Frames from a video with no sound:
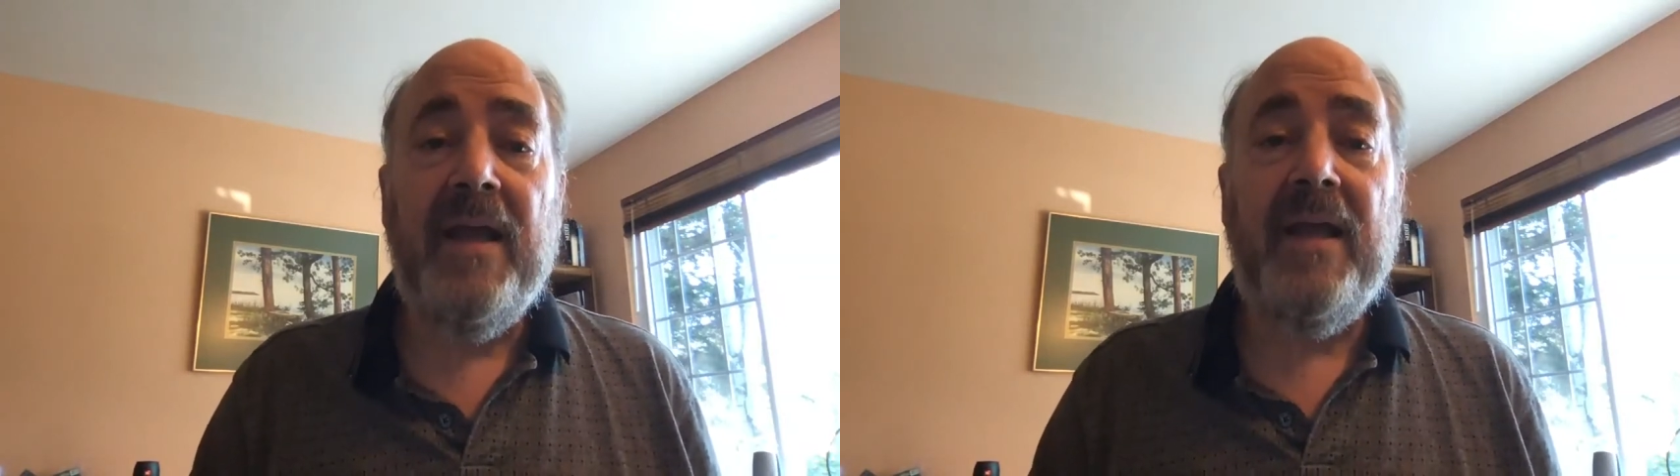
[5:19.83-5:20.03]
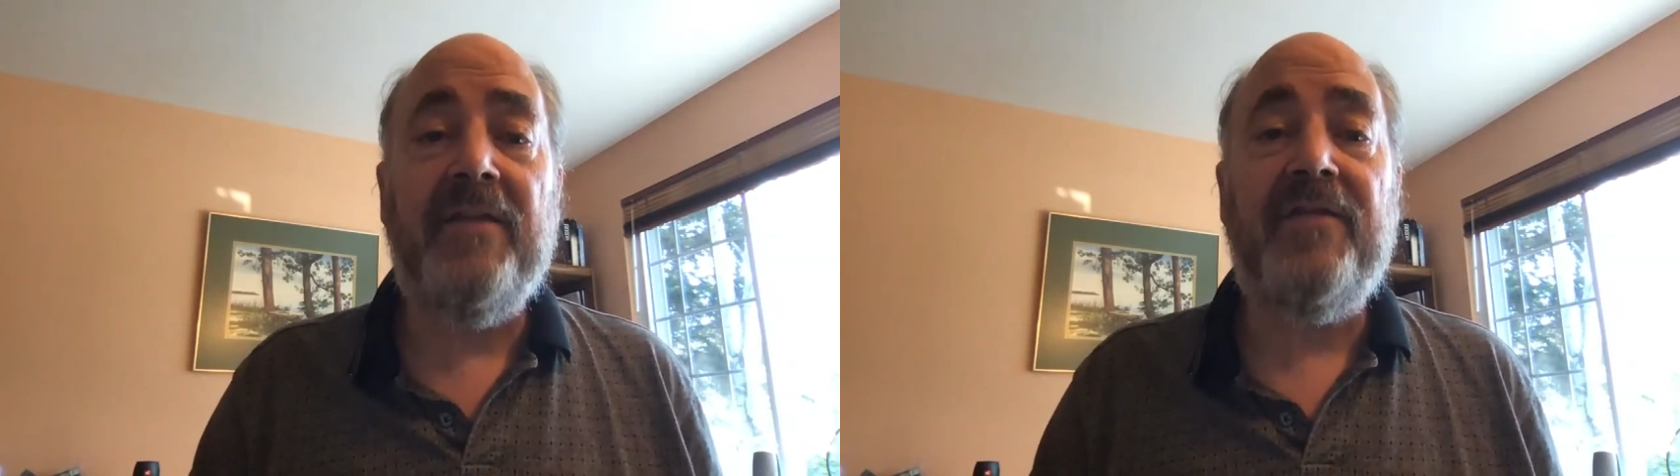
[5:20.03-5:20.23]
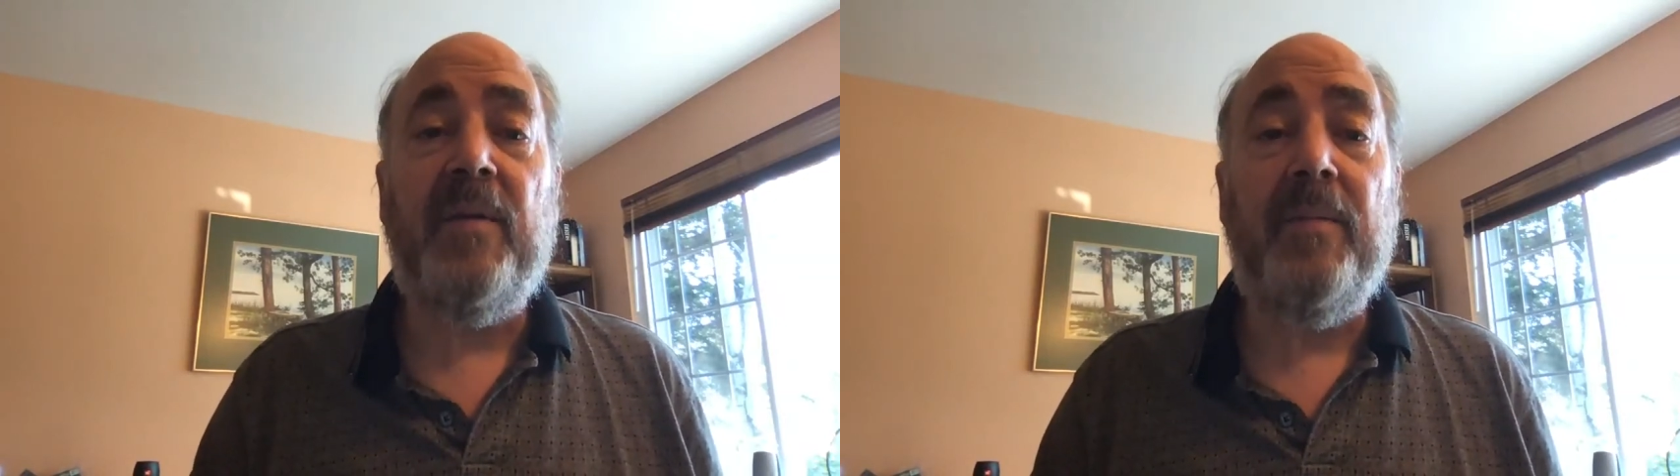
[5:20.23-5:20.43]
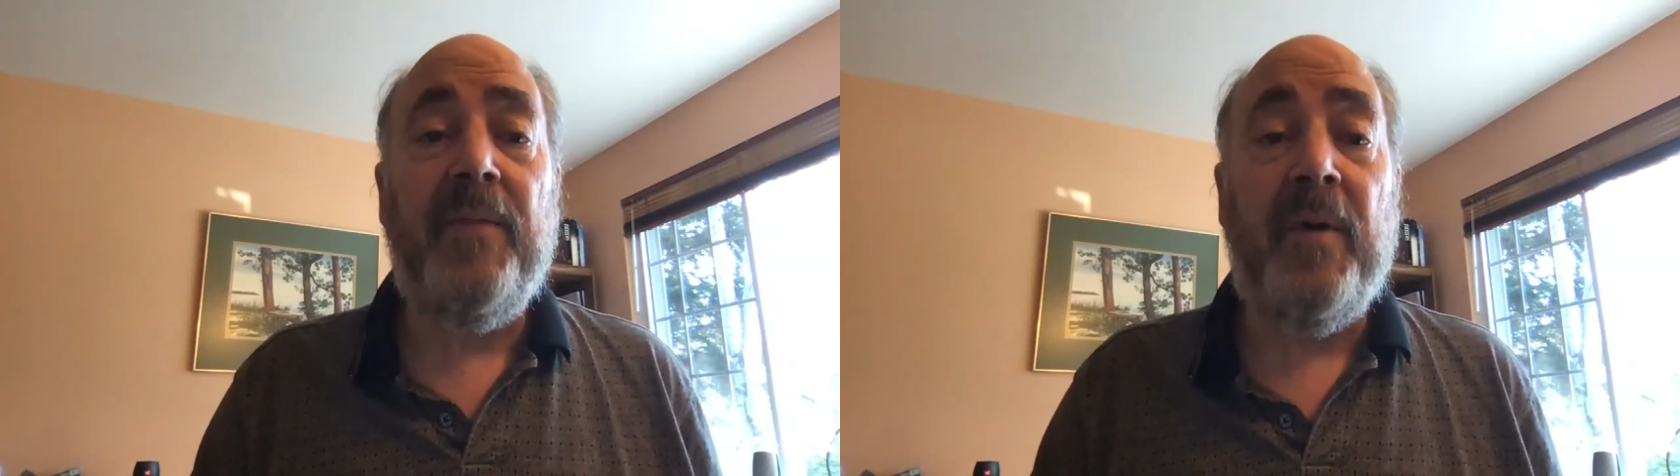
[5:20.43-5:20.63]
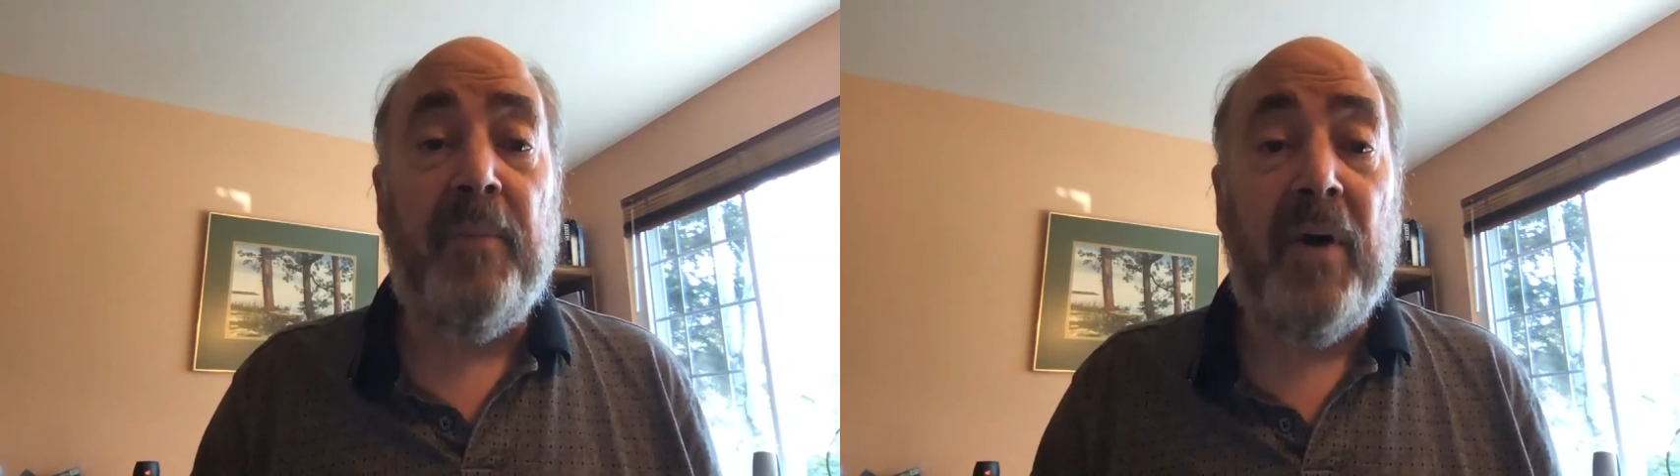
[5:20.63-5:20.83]
is to
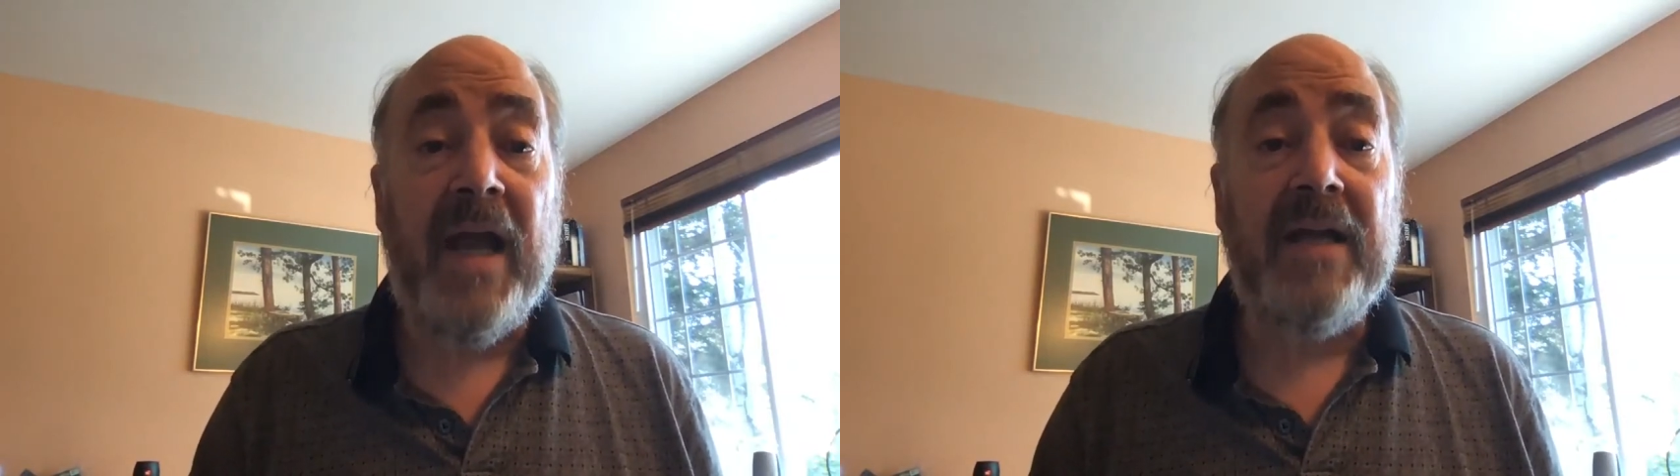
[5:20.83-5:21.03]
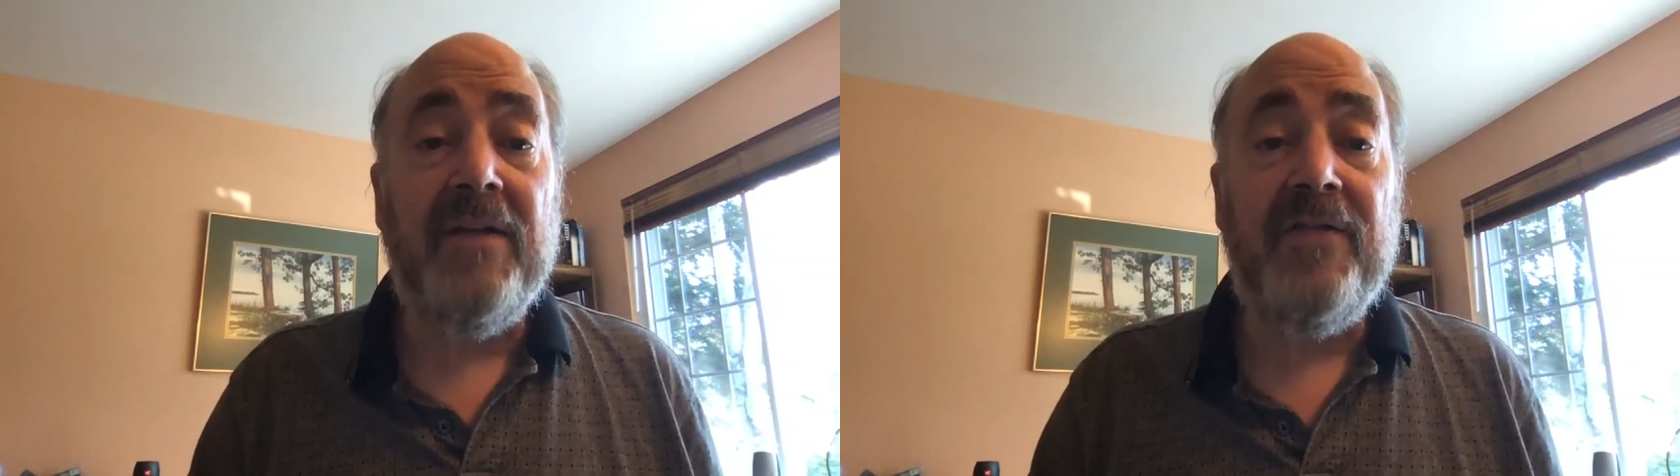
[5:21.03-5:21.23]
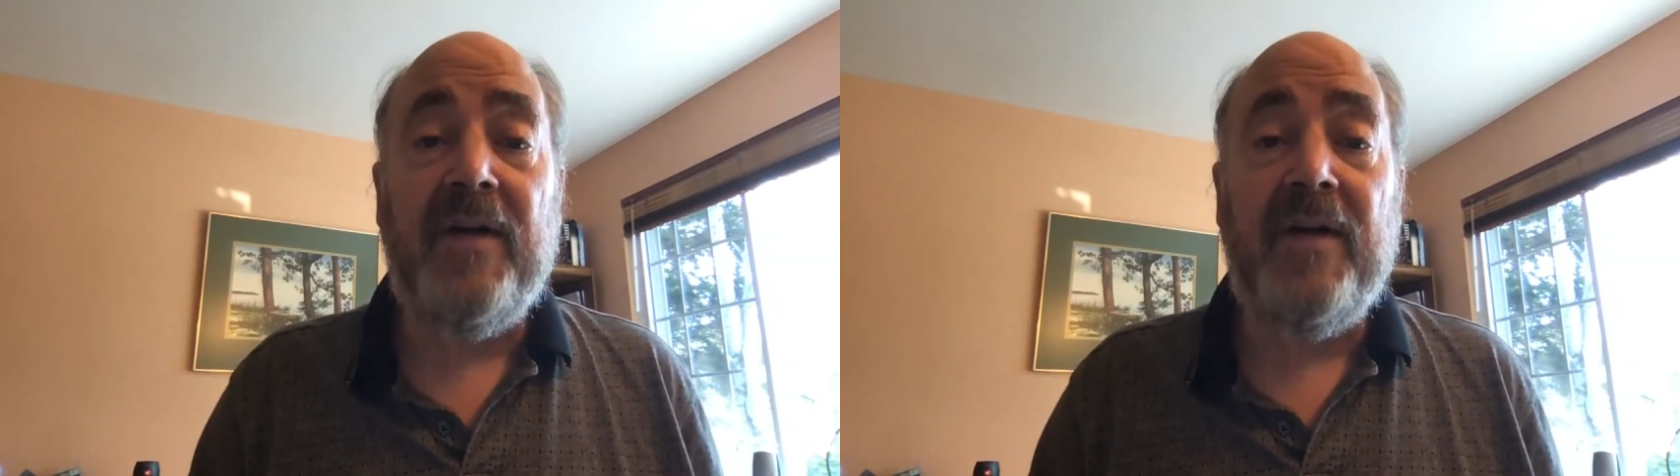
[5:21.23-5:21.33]
the practice